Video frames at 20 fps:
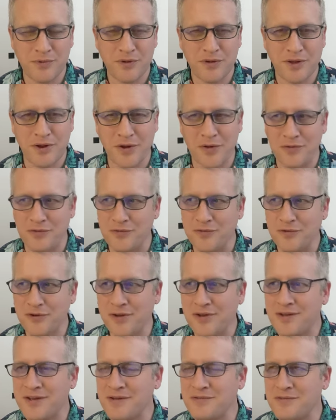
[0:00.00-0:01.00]
You know,
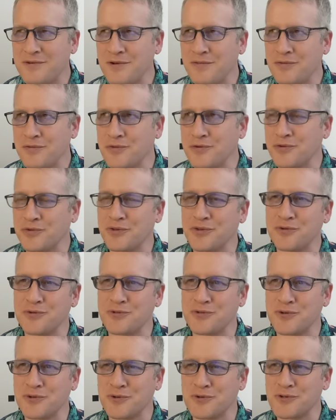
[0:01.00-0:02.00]
if you ever heard,
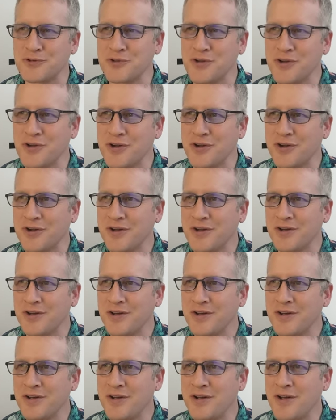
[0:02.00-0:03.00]
there's an old song uh,
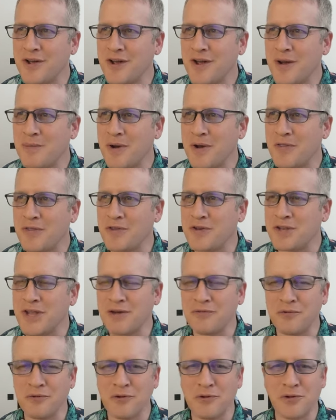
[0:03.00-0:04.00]
about the
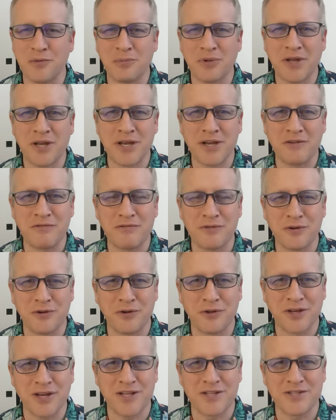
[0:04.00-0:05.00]
devil playing a
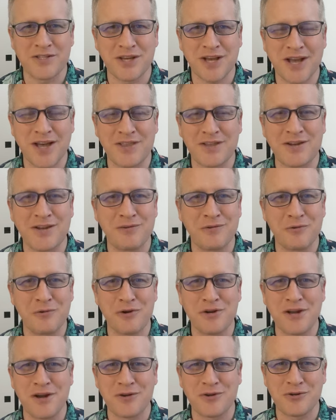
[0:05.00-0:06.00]
fiddle against the guy. The devil
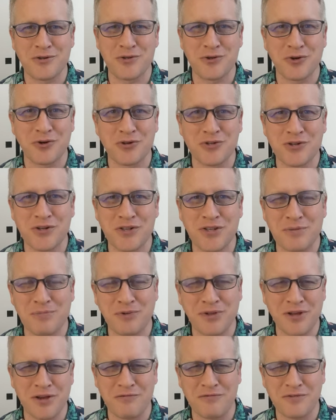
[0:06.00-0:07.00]
went down to Georgia and they
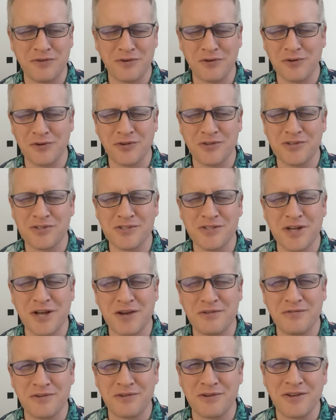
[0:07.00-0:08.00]
play a fiddle and stuff.